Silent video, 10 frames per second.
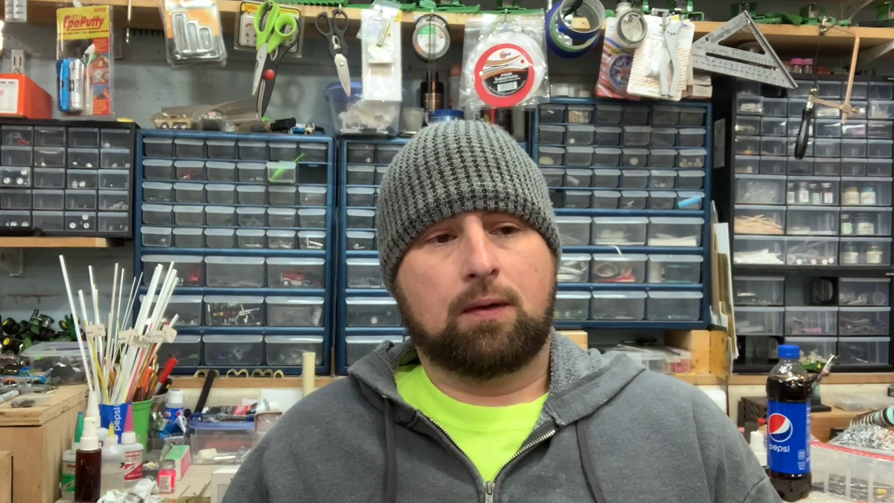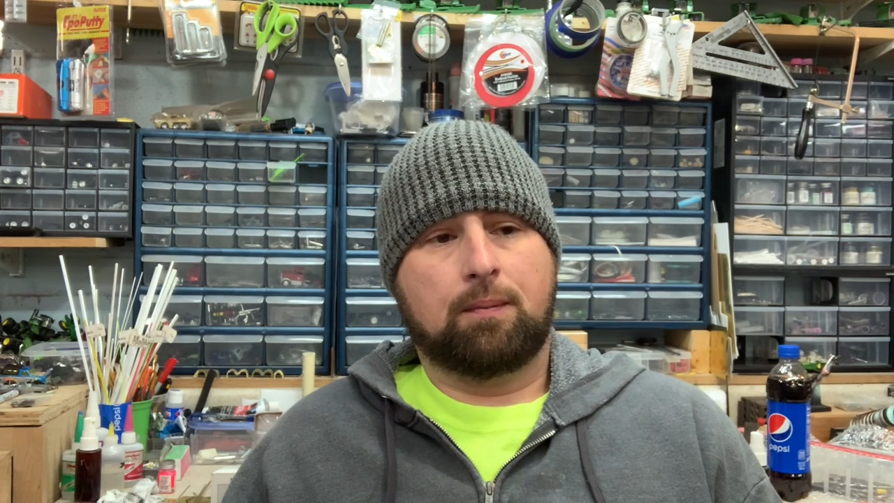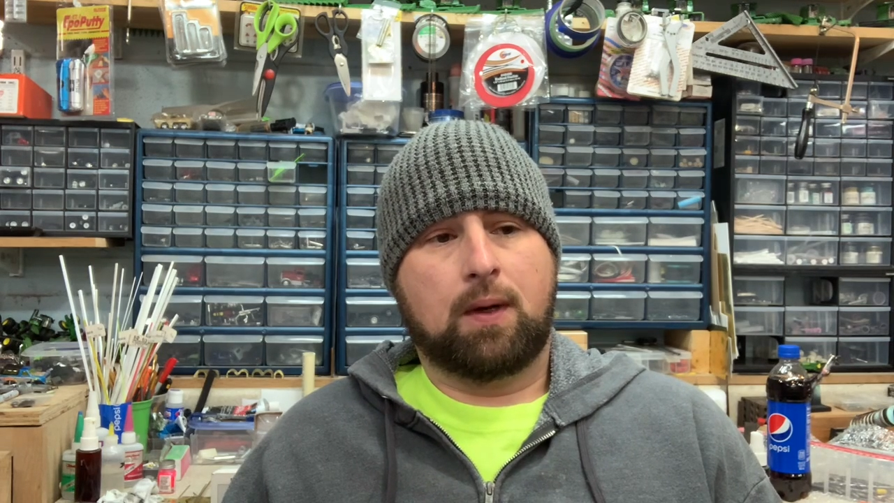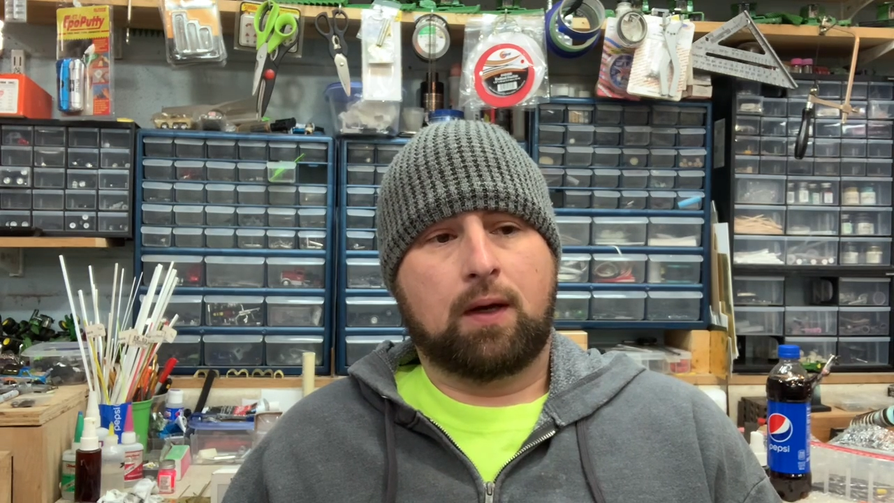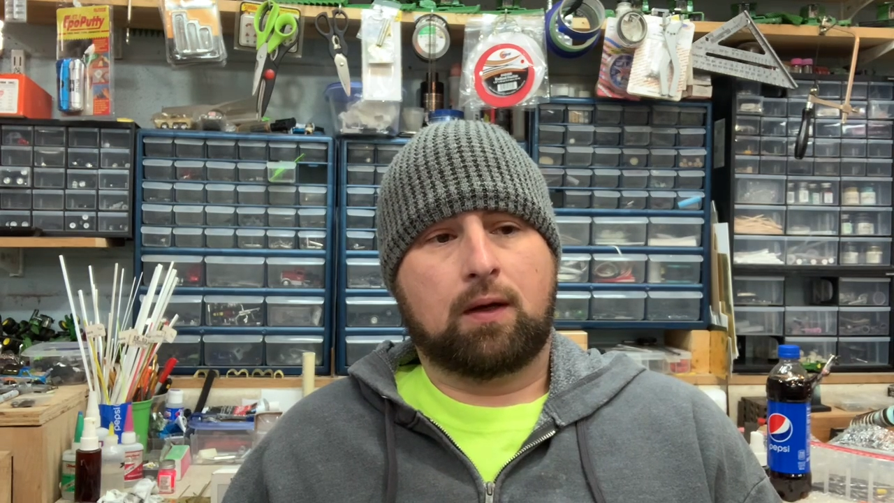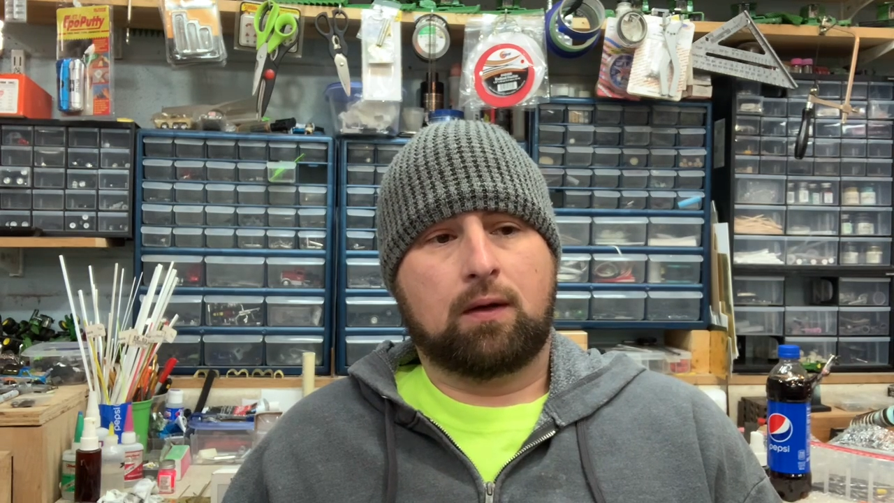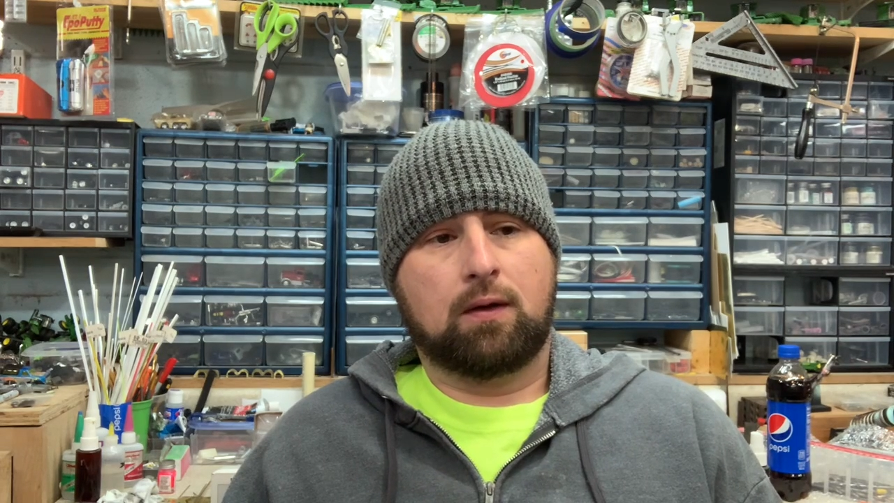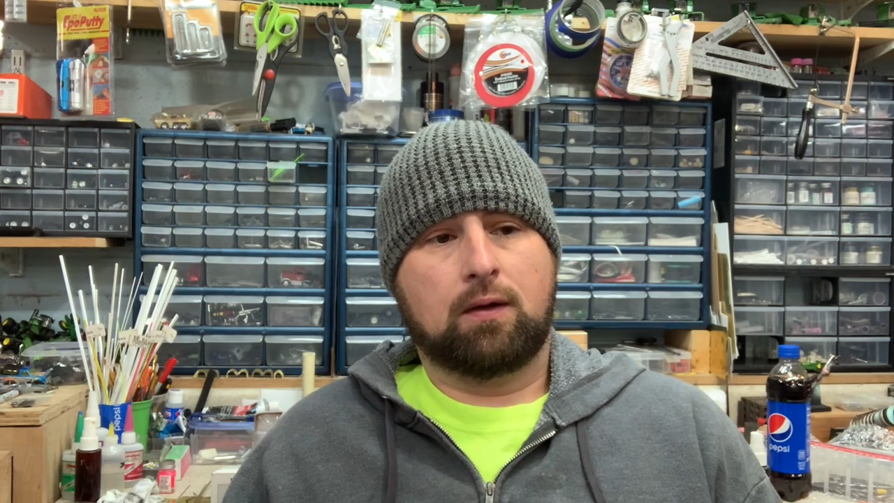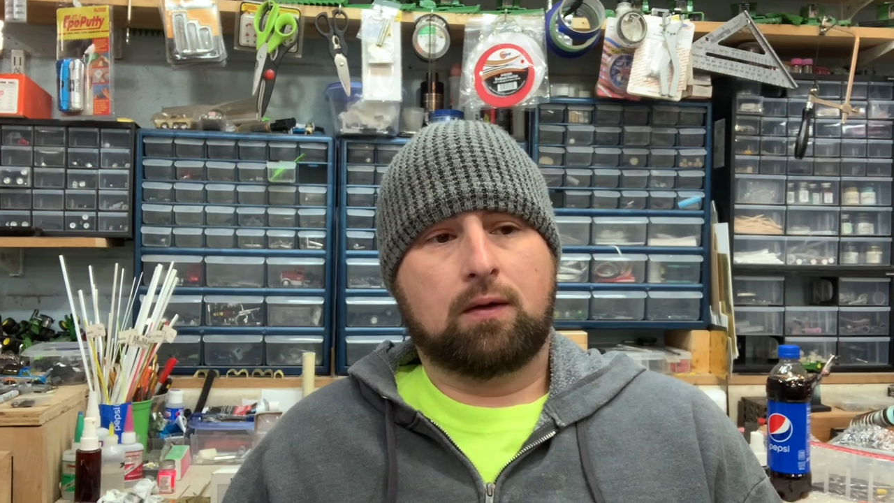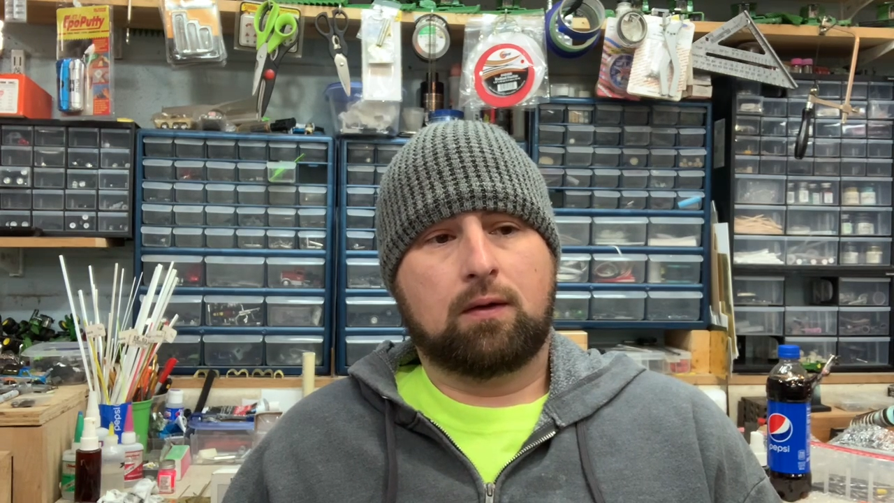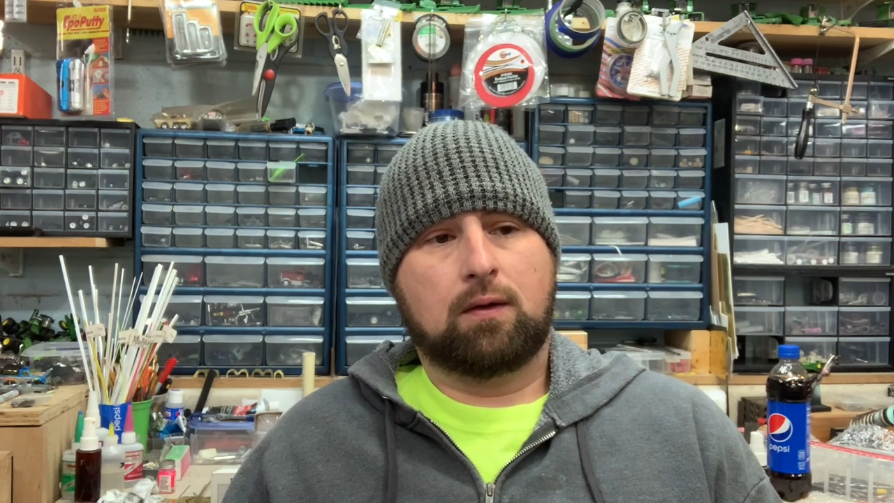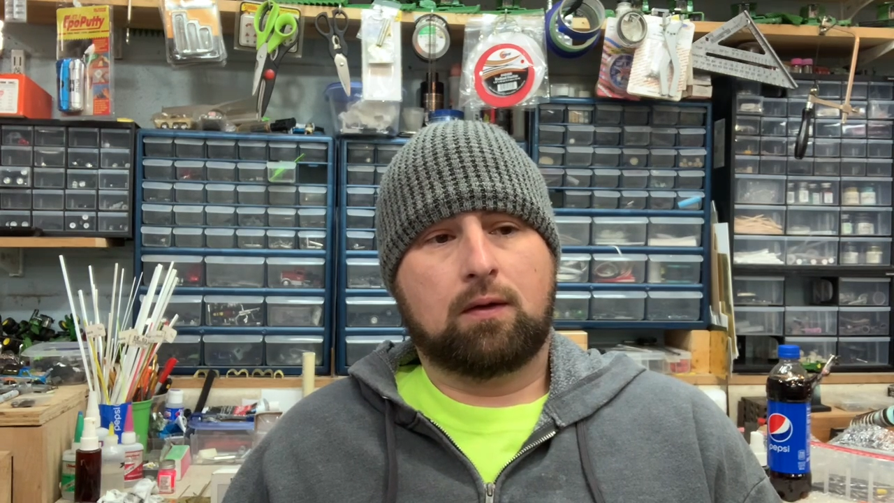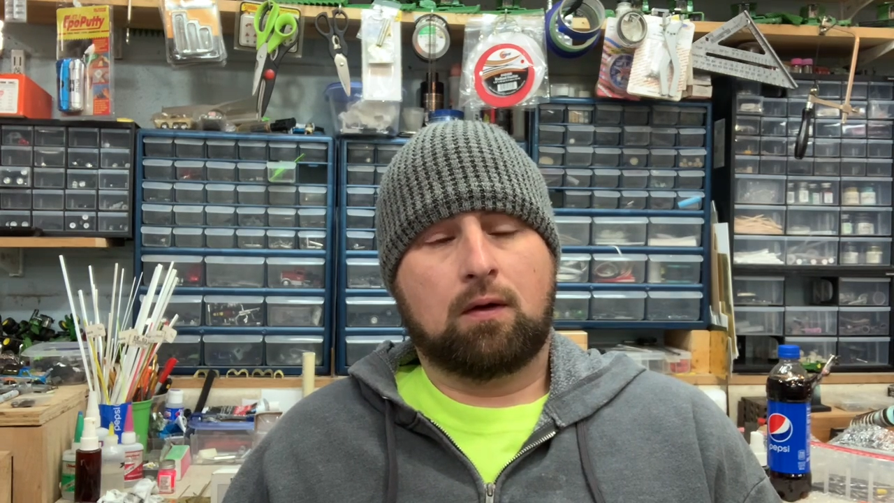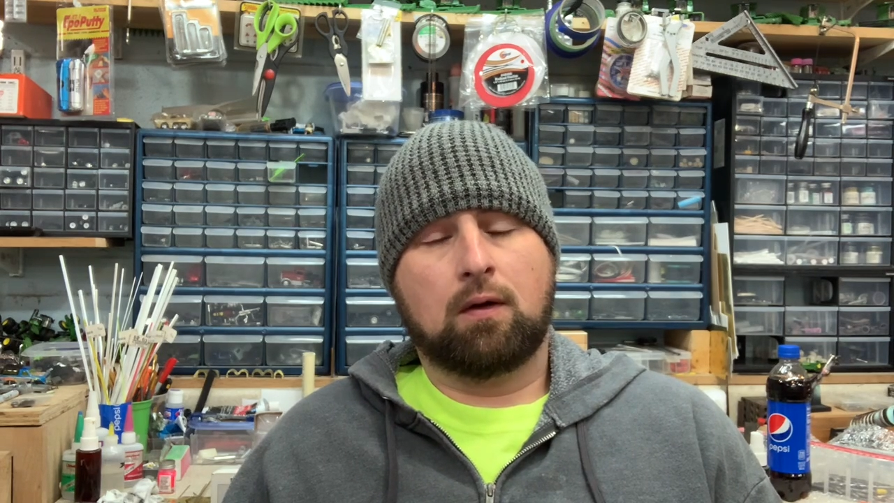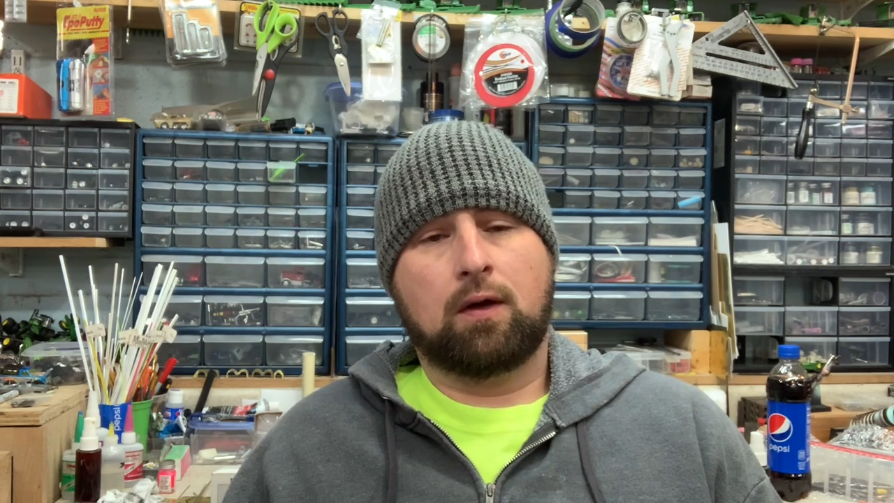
back in the early